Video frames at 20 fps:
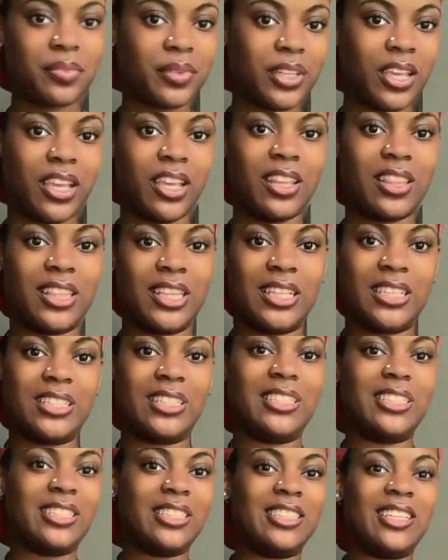and this
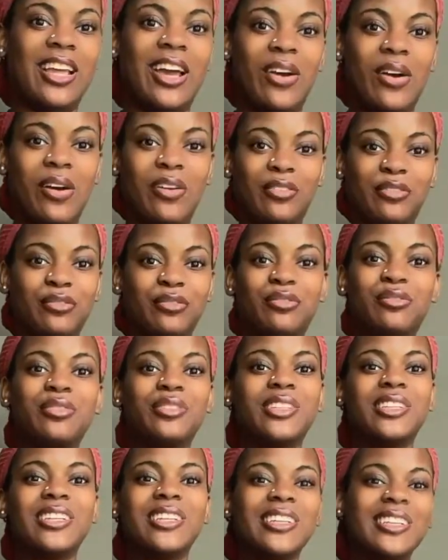is just how
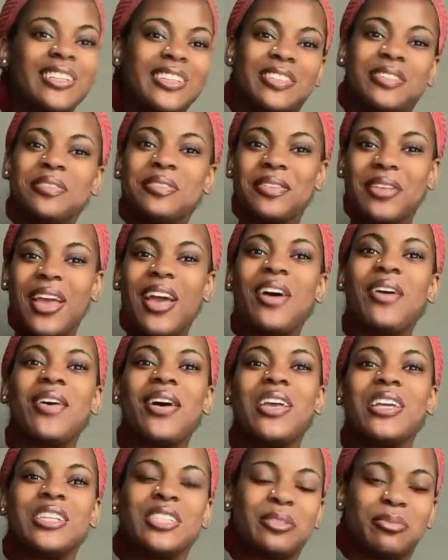I
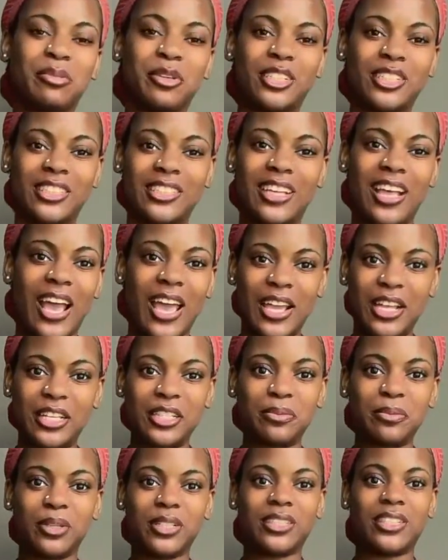express that. I
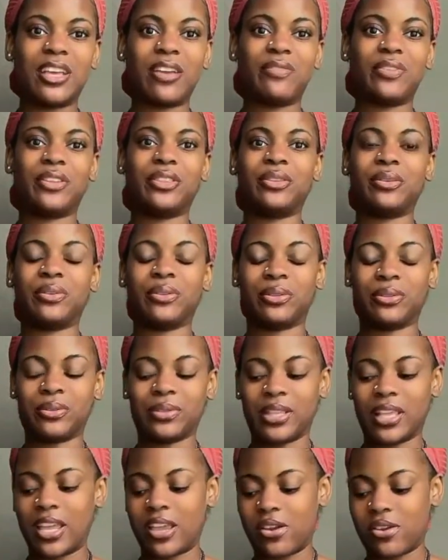express everything through
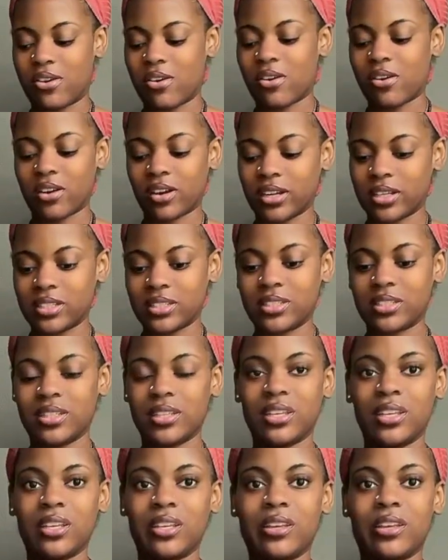like art,
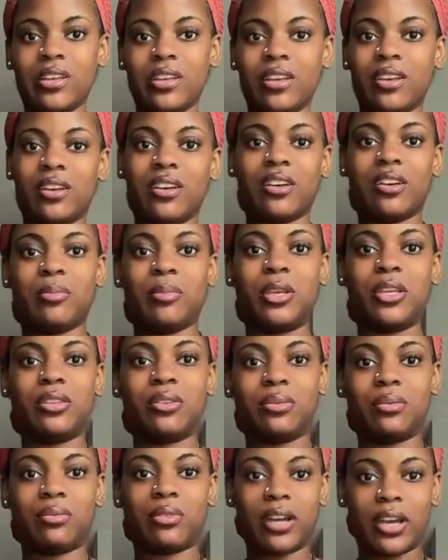
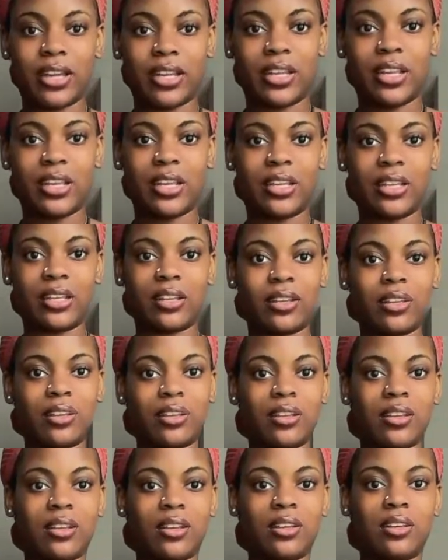either writing,
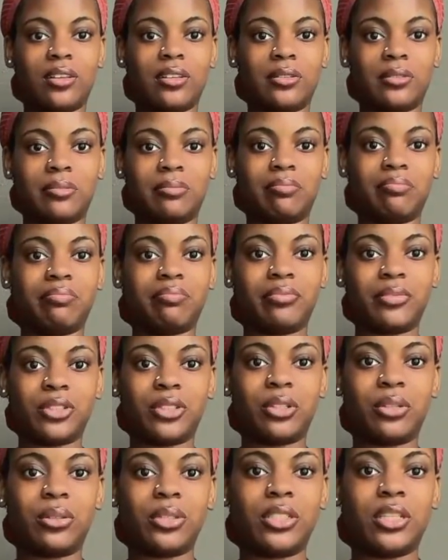
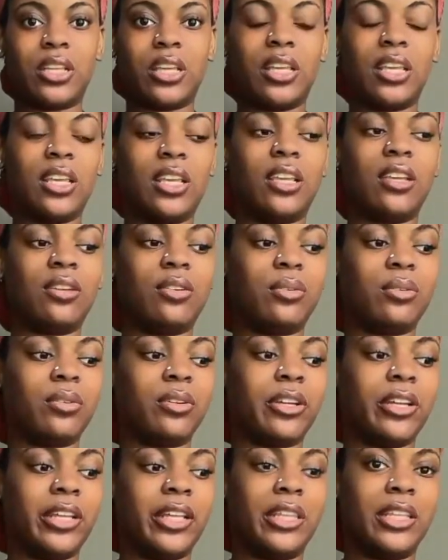crocheting, or
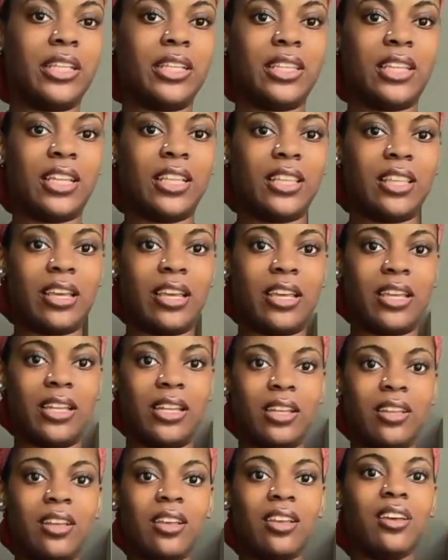anything like that.
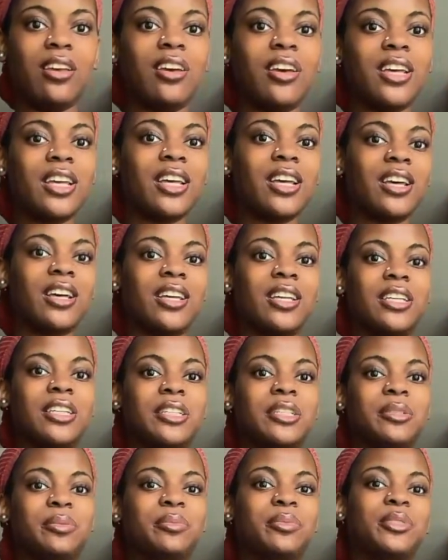
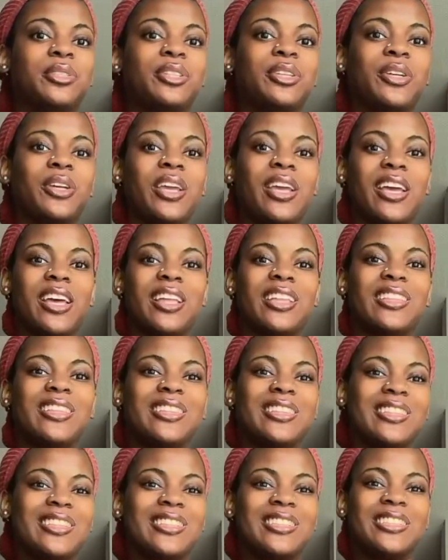So yeah,
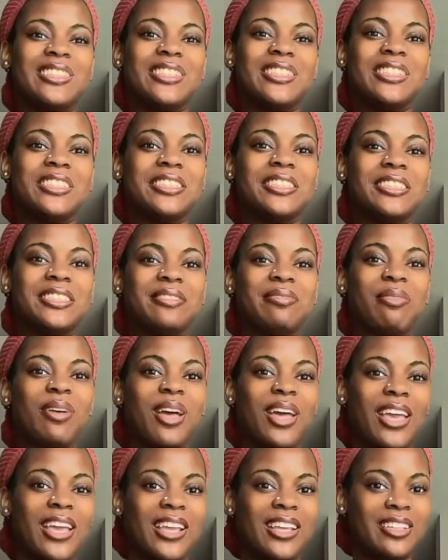this is
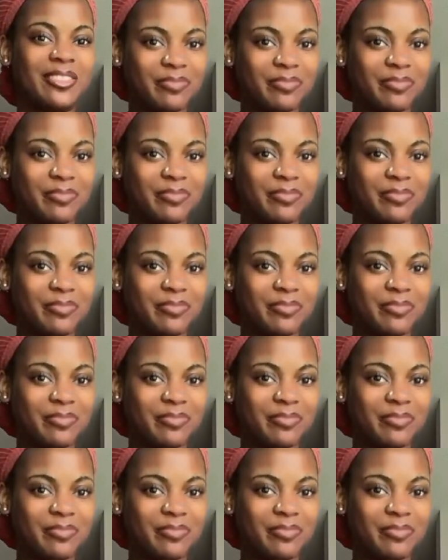my